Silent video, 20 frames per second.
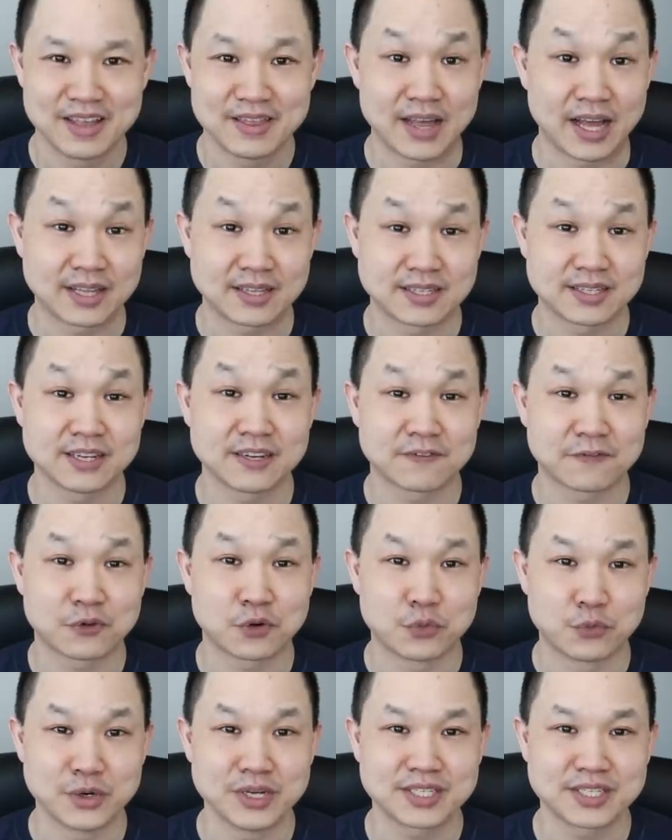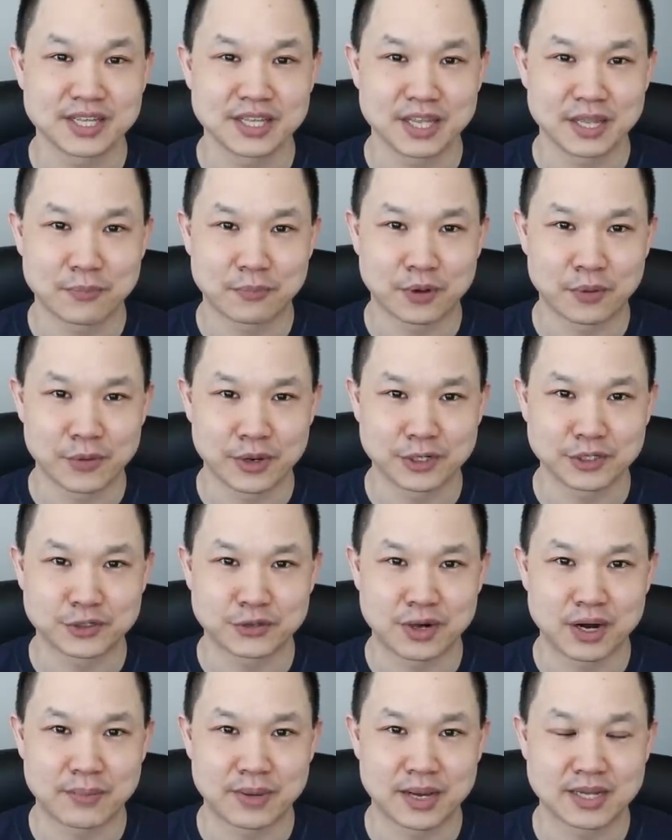That's it for recently premiered
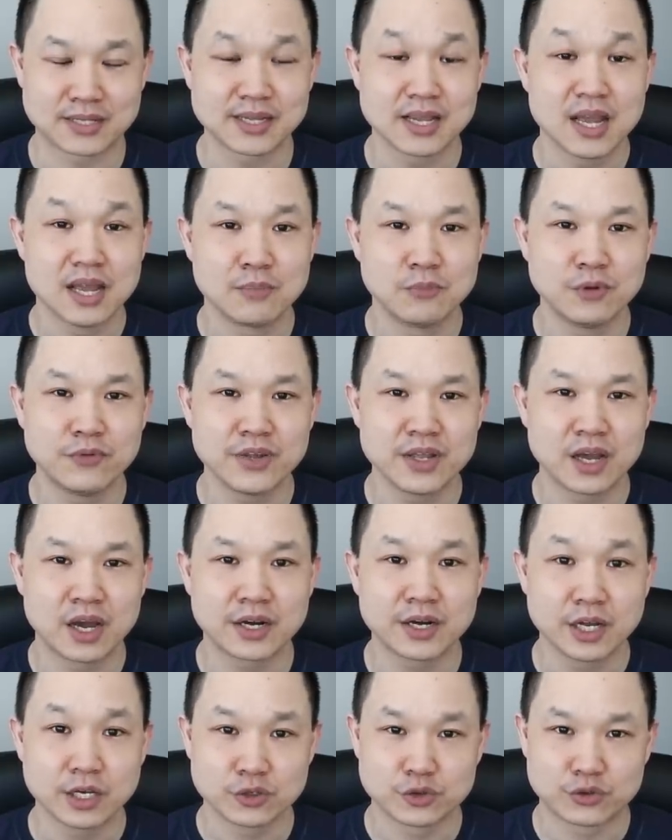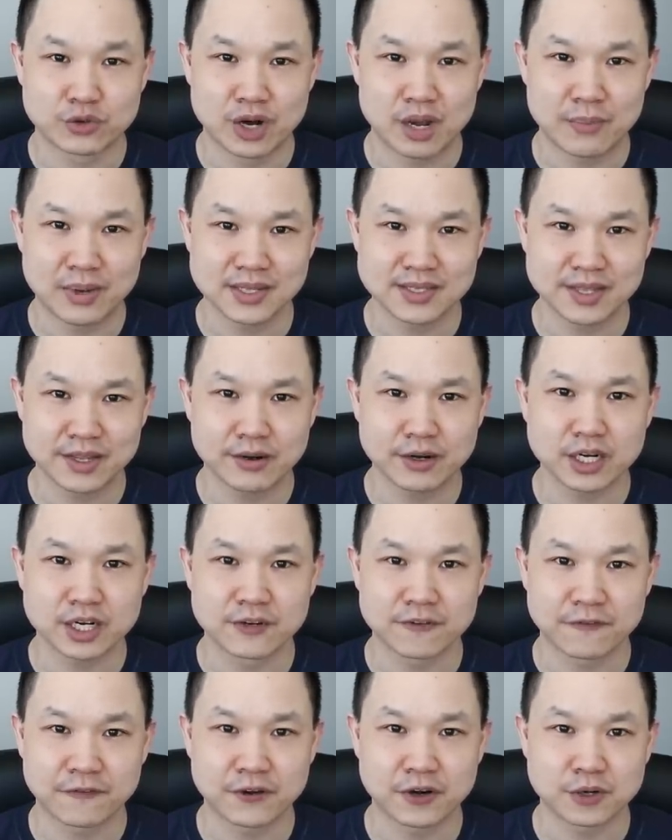dramas. Moving on, dramas that are
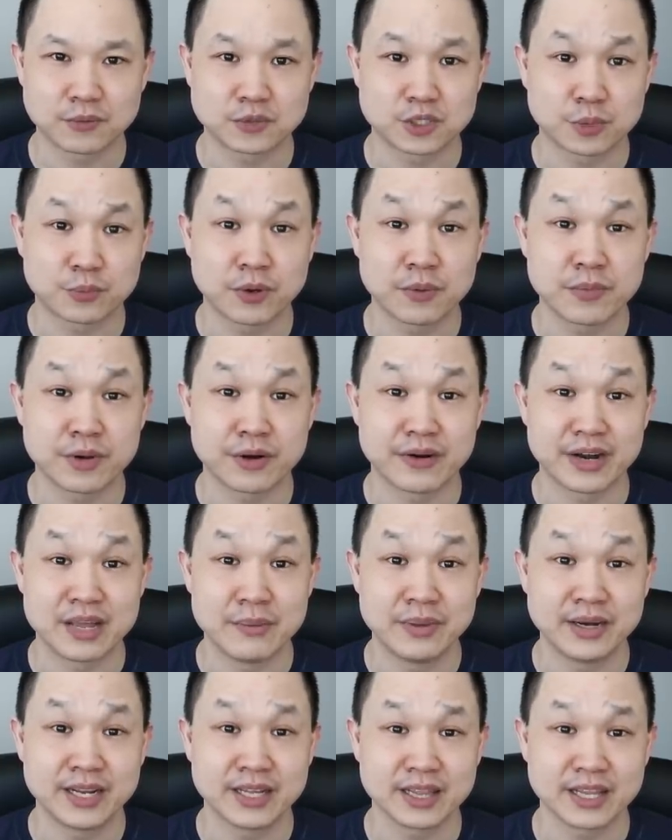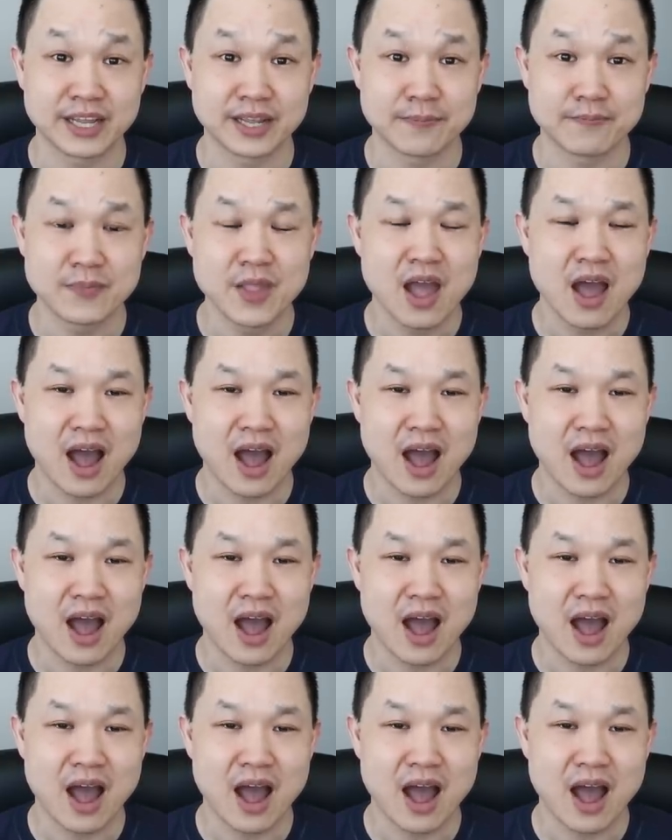confirmed to premiere imminently.